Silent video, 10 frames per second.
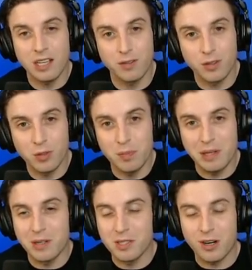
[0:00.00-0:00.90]
cover 3
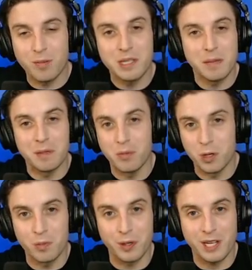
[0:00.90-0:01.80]
beaters are becoming
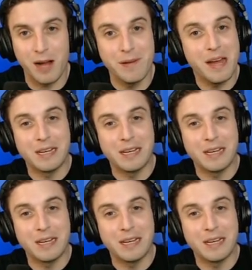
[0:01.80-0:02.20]
more and more common.